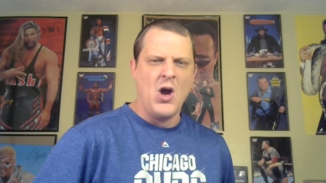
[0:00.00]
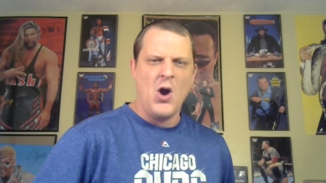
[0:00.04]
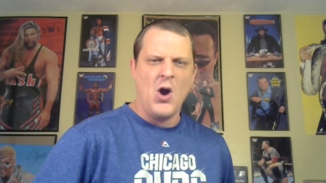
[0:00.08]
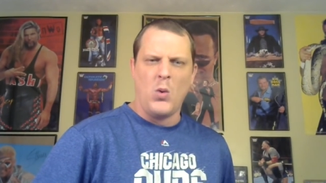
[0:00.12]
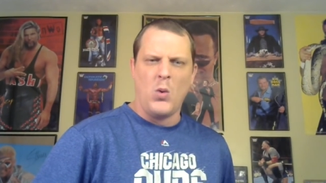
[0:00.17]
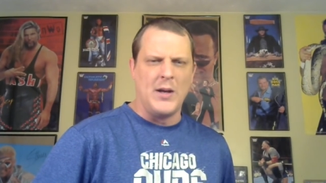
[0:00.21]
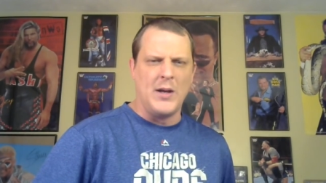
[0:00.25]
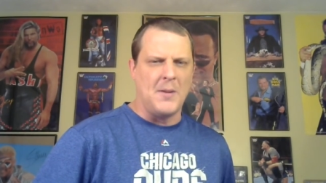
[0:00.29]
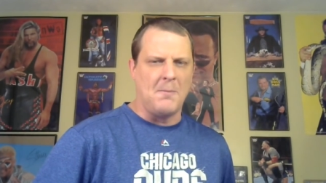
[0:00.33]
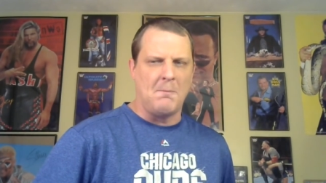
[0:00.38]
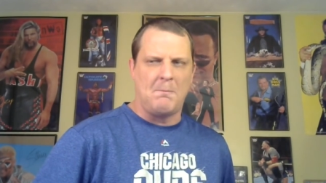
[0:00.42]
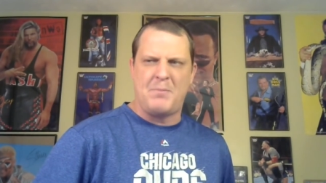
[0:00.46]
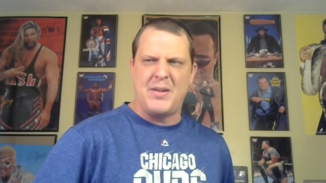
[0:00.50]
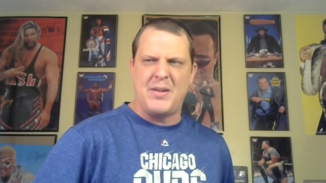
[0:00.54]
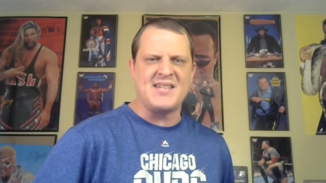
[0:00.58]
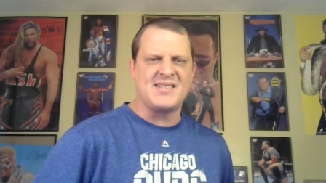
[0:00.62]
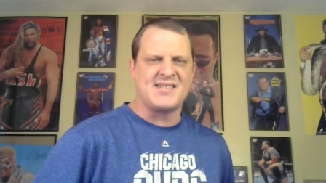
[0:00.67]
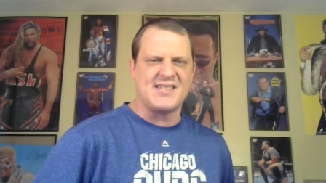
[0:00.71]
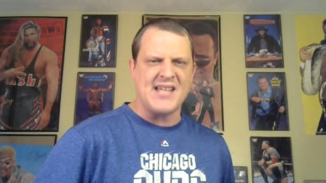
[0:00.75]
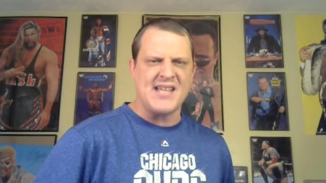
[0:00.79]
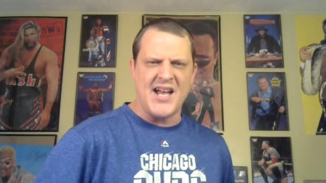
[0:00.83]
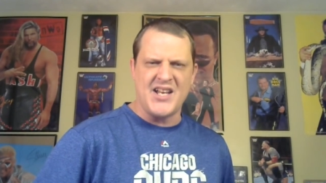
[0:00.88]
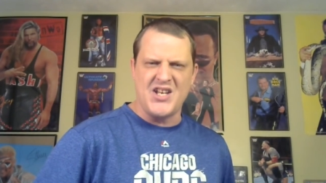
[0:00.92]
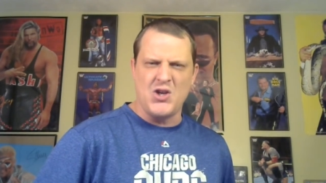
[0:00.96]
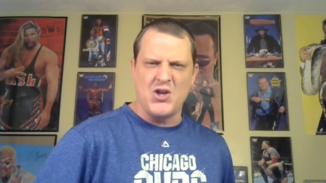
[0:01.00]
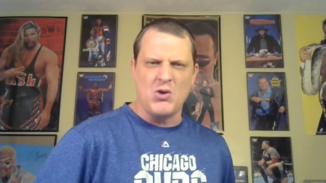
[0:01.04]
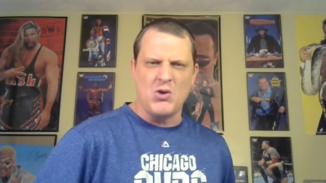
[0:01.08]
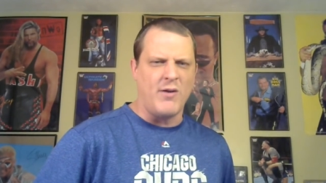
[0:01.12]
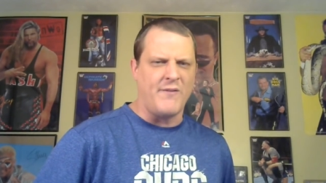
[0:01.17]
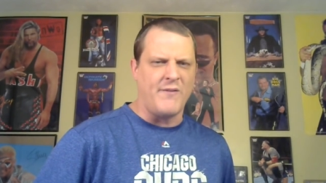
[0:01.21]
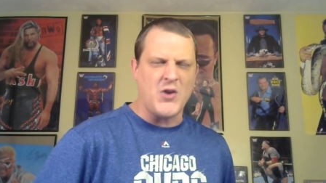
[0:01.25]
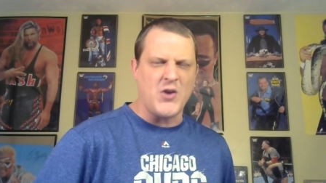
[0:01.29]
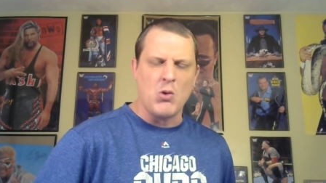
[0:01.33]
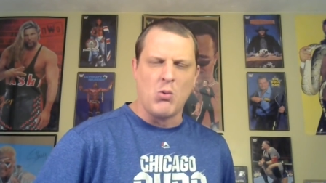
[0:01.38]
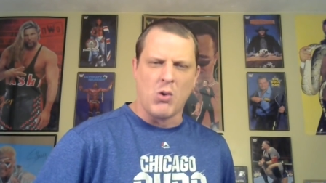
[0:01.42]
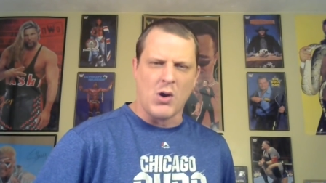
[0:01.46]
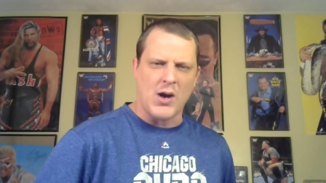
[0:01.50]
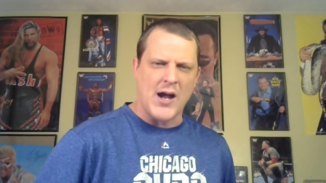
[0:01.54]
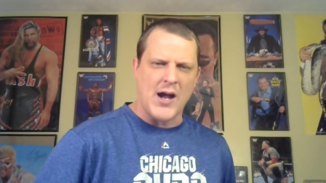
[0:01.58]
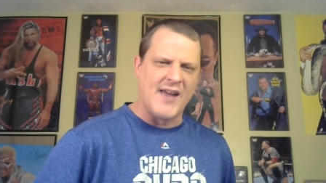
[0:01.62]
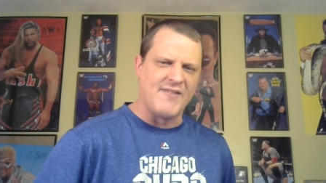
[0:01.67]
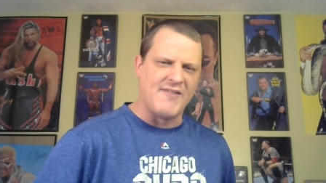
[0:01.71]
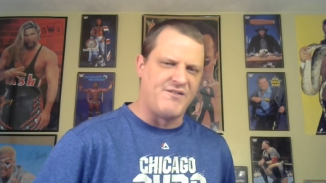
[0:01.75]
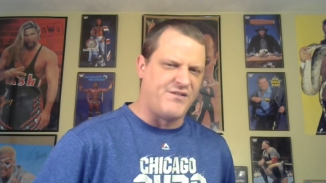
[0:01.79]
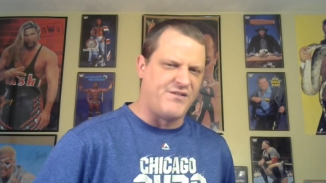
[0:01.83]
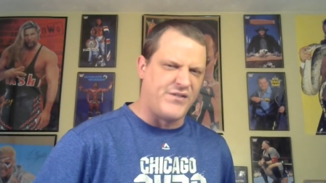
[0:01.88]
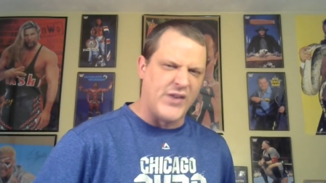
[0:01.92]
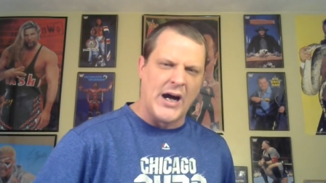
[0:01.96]
wouldn't piss on you if you were
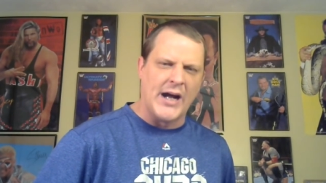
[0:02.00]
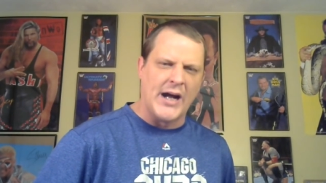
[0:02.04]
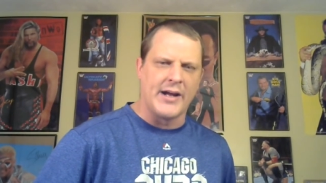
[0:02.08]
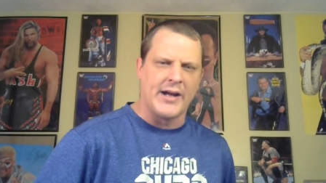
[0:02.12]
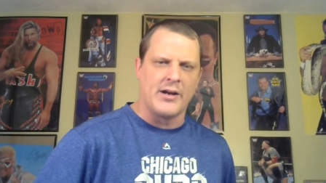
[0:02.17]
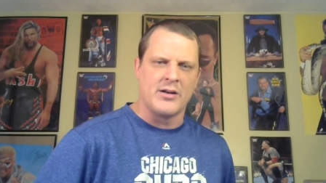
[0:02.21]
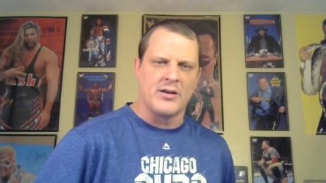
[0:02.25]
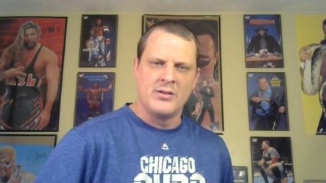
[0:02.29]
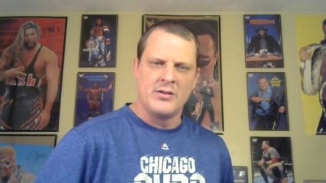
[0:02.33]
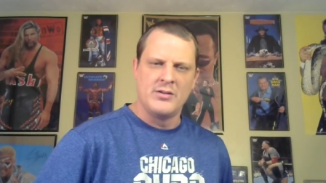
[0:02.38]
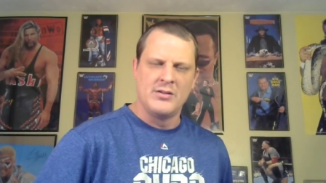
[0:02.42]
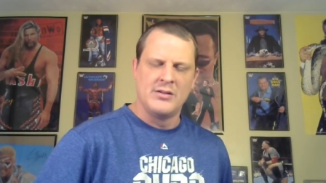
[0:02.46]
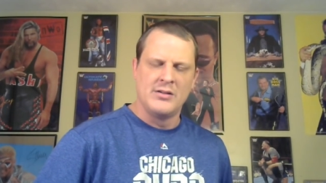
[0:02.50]
on fire.